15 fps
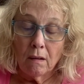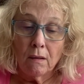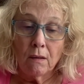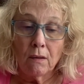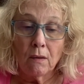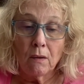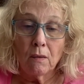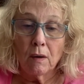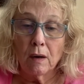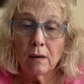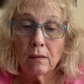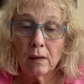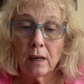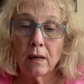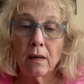So, uh,
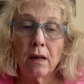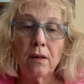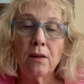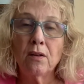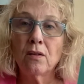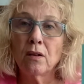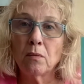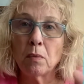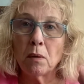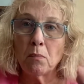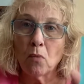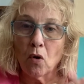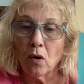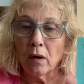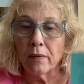and, and there's a little bit
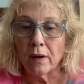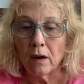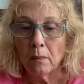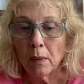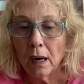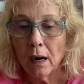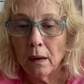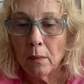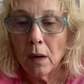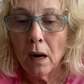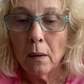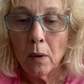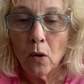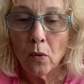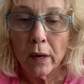more on there, but I'm,
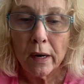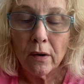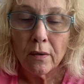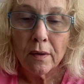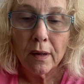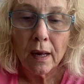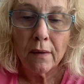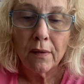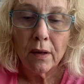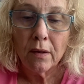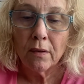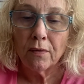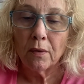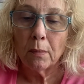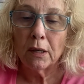I'm going to say this
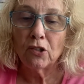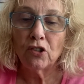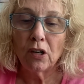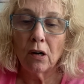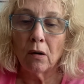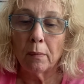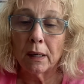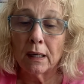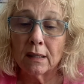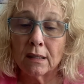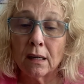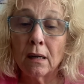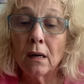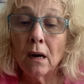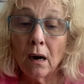for Michelle because
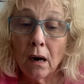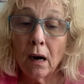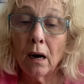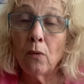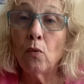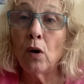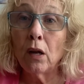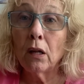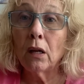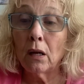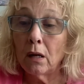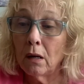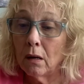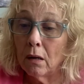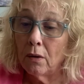I really
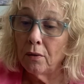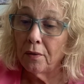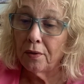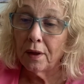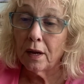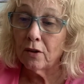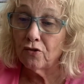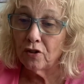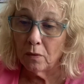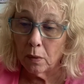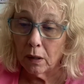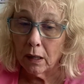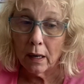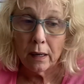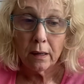do think she would
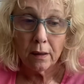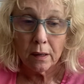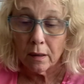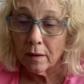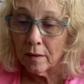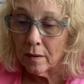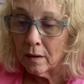like this.